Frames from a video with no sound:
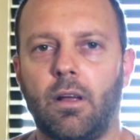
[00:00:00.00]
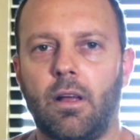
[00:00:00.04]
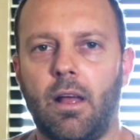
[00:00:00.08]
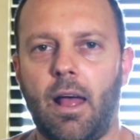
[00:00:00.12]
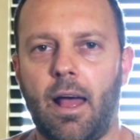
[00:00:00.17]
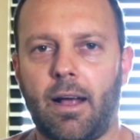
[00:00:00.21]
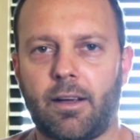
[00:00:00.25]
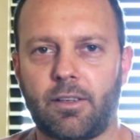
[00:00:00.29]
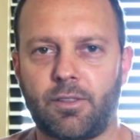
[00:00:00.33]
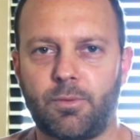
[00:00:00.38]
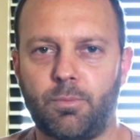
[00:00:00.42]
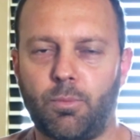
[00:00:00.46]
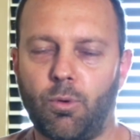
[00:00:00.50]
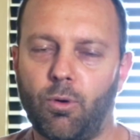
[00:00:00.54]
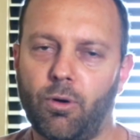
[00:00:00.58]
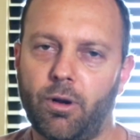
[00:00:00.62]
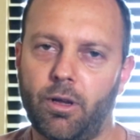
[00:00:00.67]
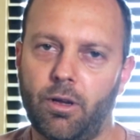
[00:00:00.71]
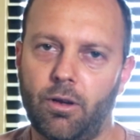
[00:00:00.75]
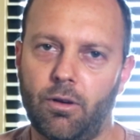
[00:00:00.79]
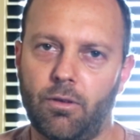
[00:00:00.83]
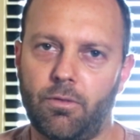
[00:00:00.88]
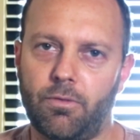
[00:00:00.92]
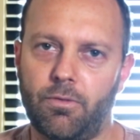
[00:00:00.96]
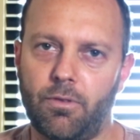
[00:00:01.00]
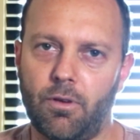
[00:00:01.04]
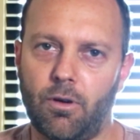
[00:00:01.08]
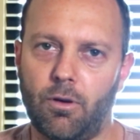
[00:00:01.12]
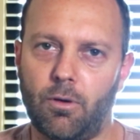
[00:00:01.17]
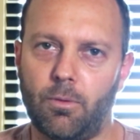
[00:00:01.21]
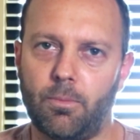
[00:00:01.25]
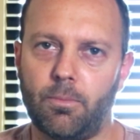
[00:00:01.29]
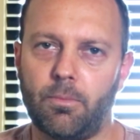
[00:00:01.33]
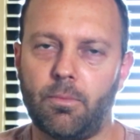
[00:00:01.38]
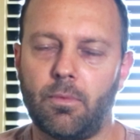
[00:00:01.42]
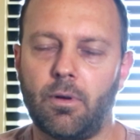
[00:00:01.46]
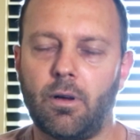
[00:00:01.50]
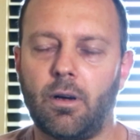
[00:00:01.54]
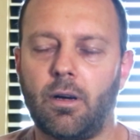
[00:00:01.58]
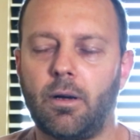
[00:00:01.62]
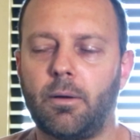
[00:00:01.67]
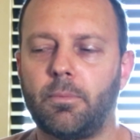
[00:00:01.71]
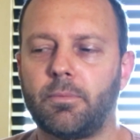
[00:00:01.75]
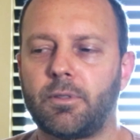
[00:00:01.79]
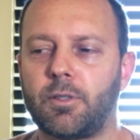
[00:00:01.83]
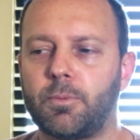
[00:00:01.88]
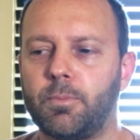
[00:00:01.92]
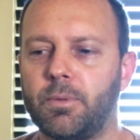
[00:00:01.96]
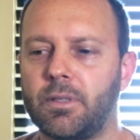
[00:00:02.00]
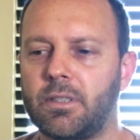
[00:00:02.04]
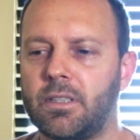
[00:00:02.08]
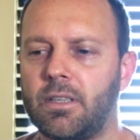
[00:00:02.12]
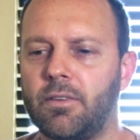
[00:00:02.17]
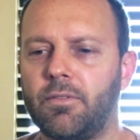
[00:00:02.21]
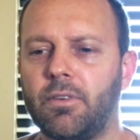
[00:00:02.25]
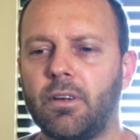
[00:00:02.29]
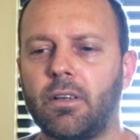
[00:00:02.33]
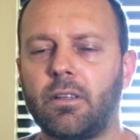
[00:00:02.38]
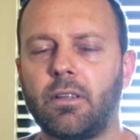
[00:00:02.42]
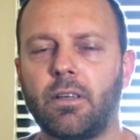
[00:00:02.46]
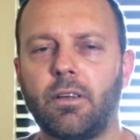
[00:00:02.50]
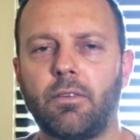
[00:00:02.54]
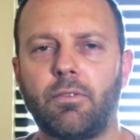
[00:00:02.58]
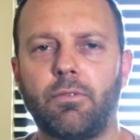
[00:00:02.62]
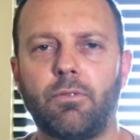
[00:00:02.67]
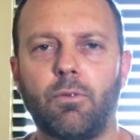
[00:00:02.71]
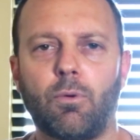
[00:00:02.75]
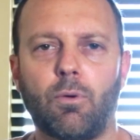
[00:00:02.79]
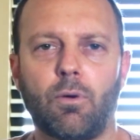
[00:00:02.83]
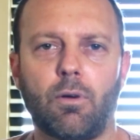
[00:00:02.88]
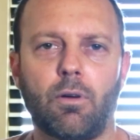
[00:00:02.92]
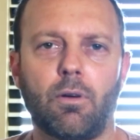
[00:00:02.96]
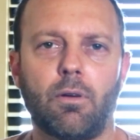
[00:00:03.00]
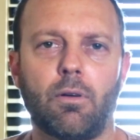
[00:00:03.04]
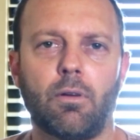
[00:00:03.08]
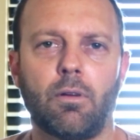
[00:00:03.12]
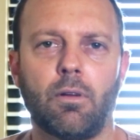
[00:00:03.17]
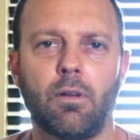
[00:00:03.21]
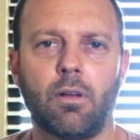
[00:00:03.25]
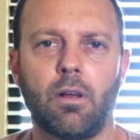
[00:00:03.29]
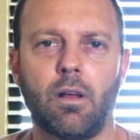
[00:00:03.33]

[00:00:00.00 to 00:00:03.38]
exporting your film, specifically for